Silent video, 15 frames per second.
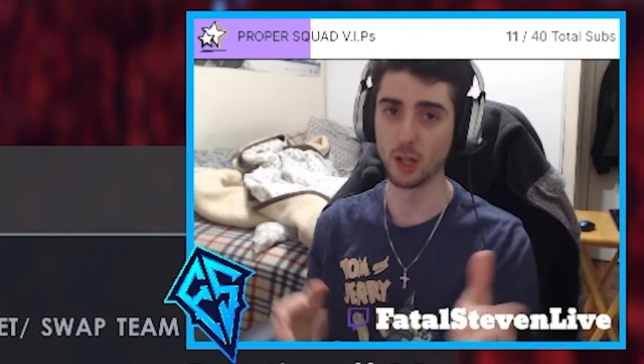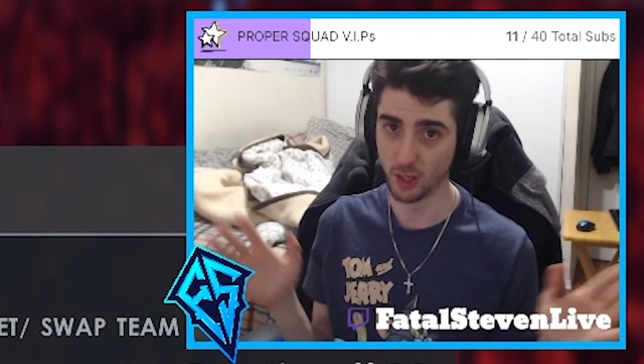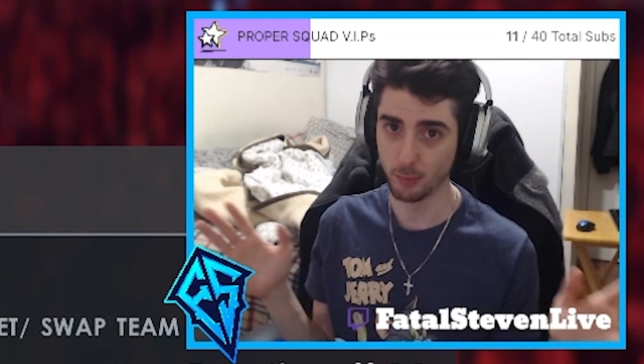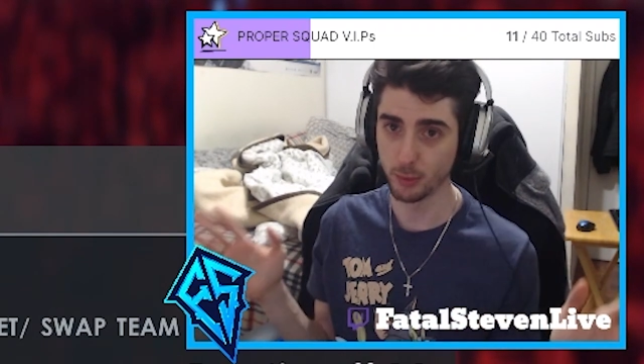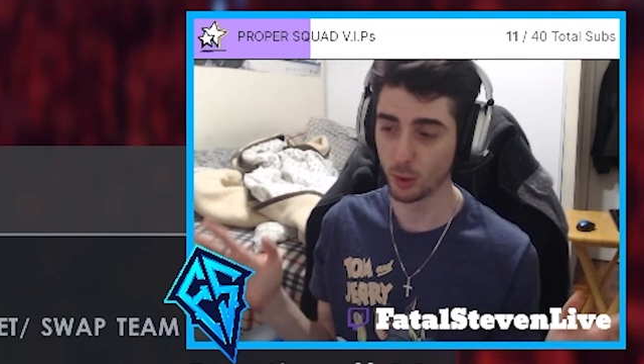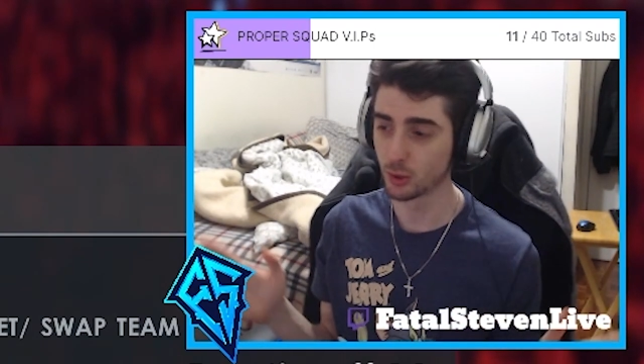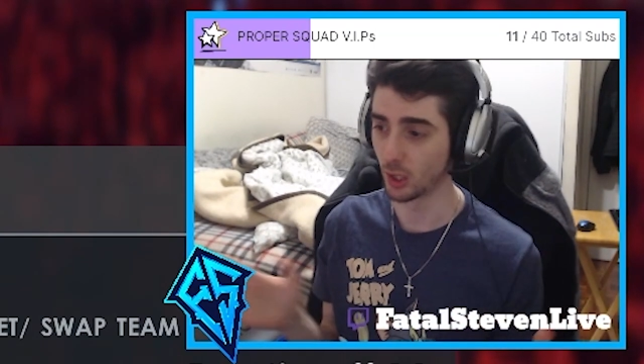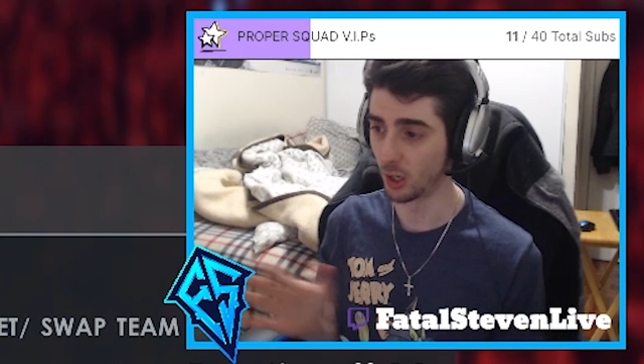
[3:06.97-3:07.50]

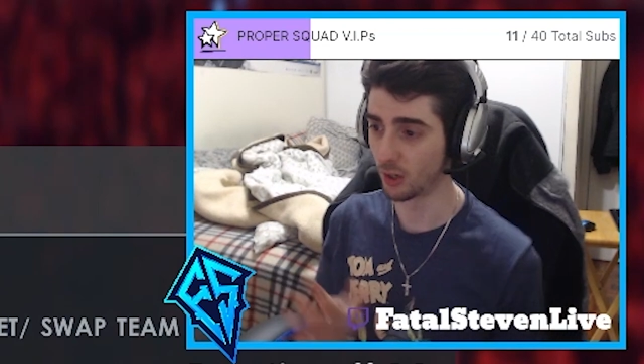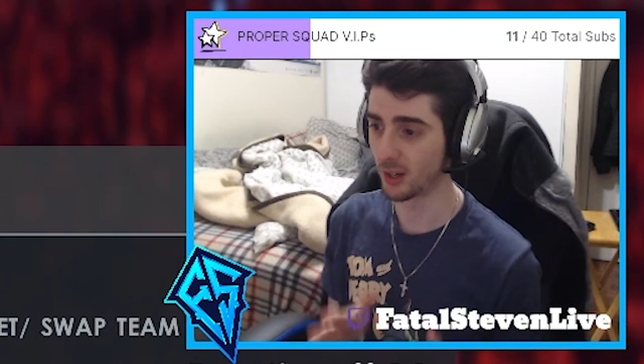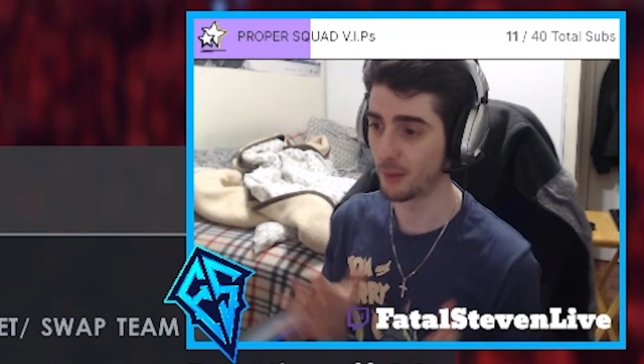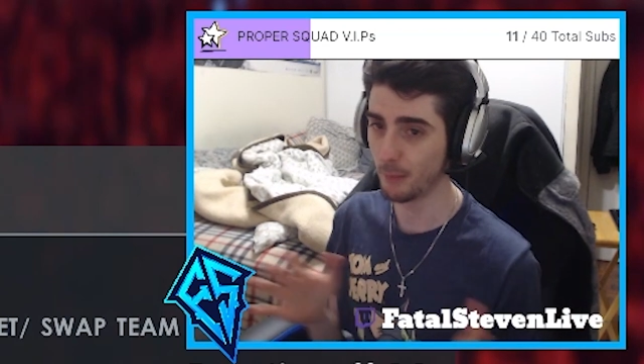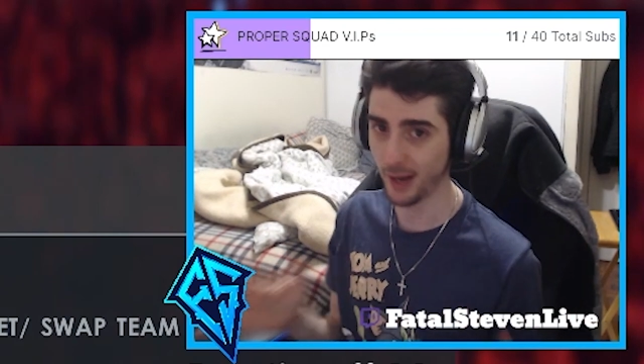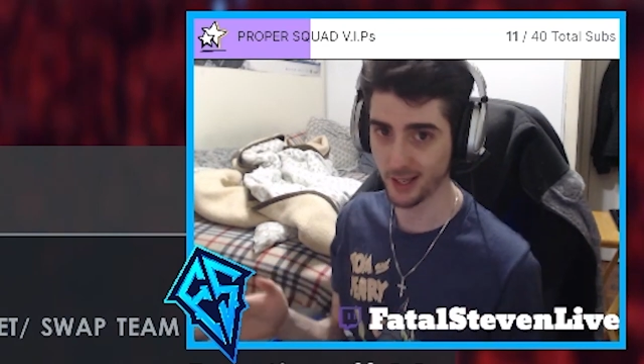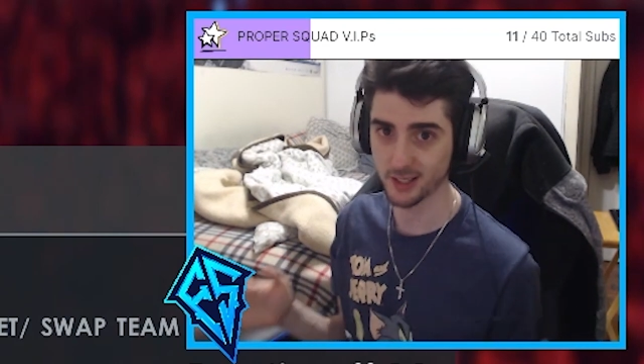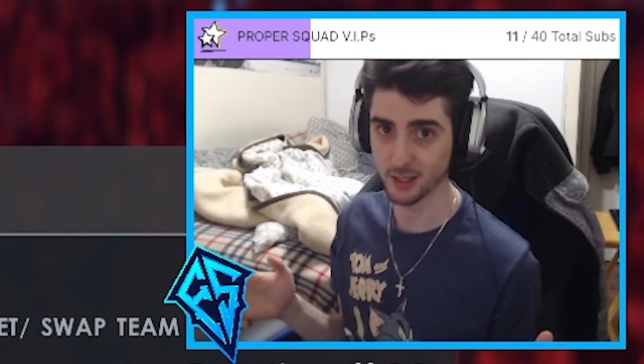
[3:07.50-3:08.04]
Your uploads
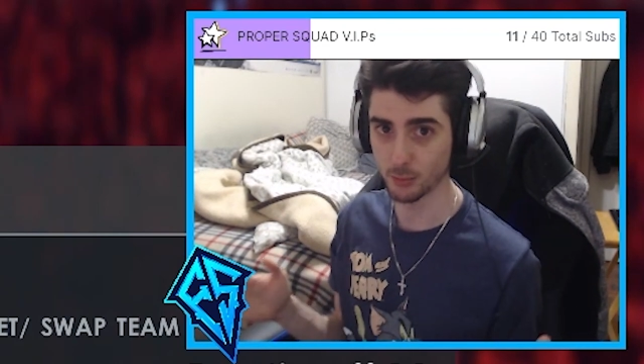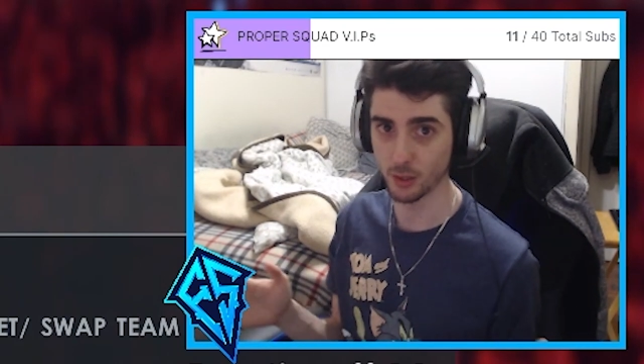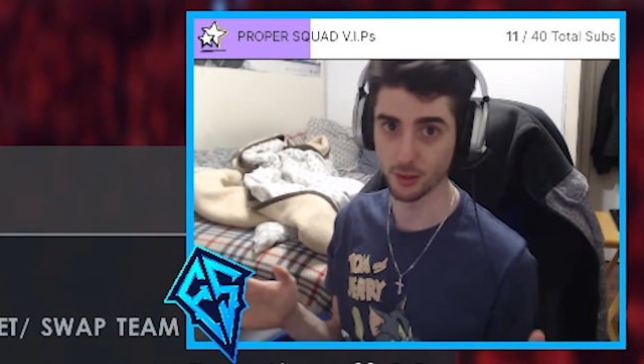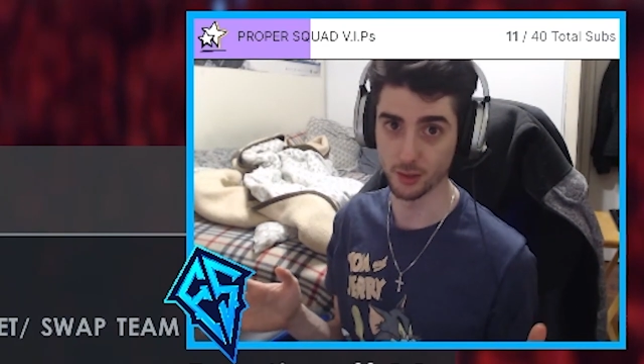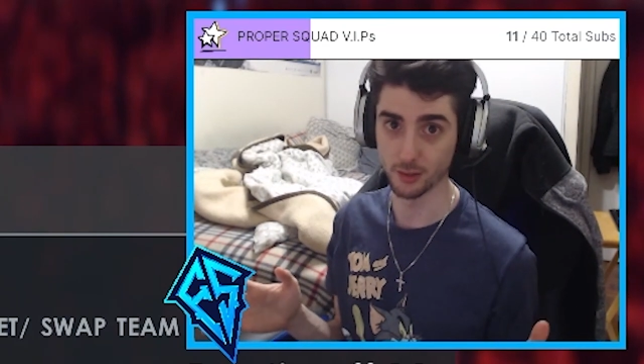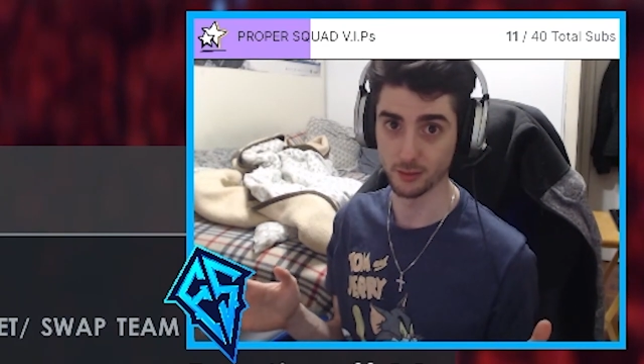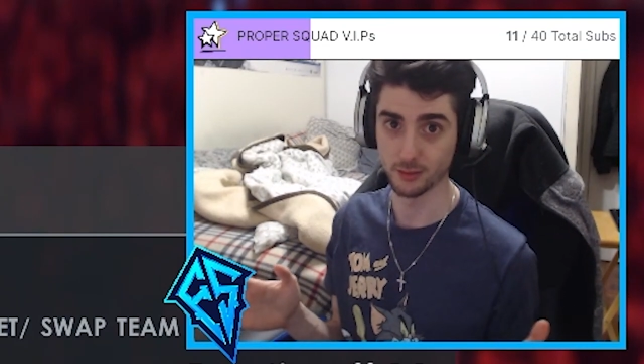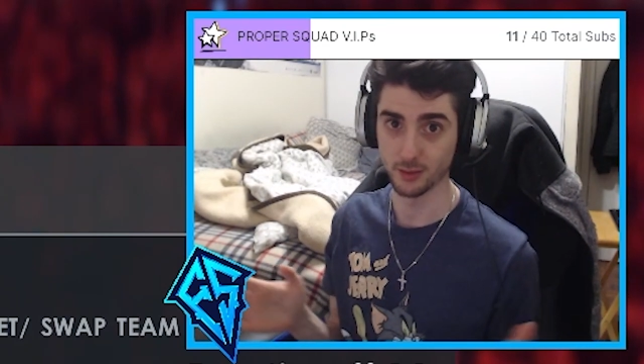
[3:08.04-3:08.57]
are
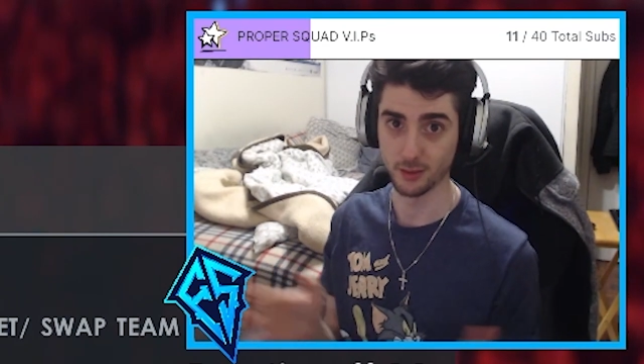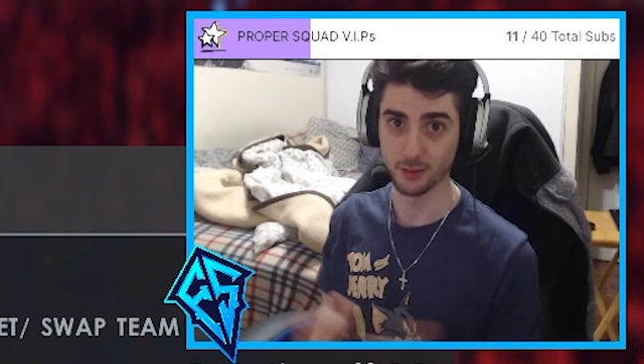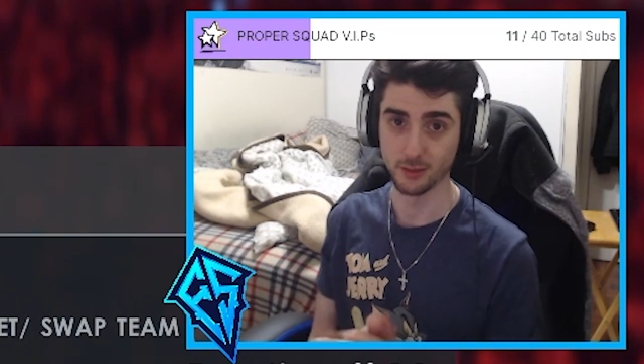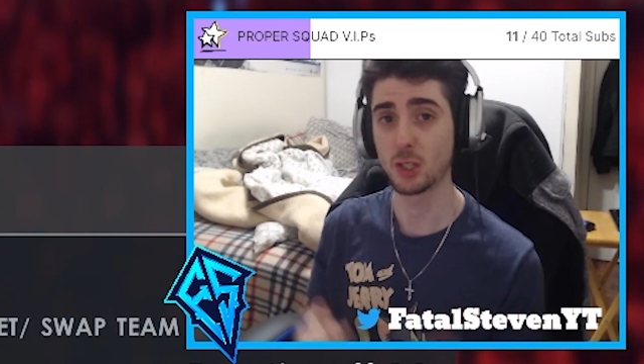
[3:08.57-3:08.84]
amazing, brother.